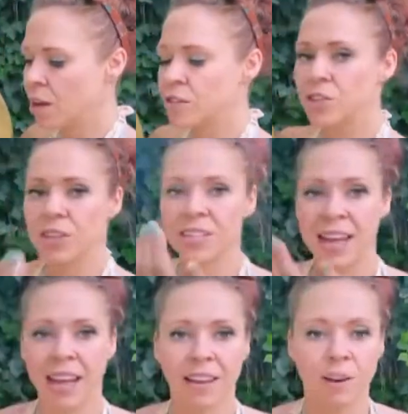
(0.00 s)
So you're gonna
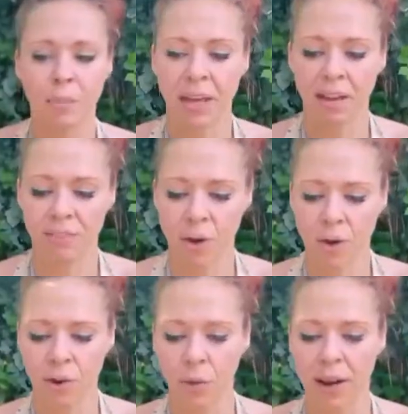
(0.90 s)
take a little bit of
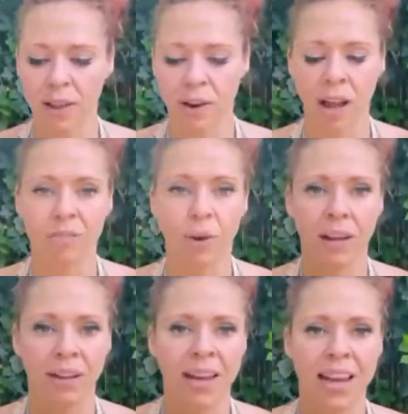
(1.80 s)
coconut oil or olive oil.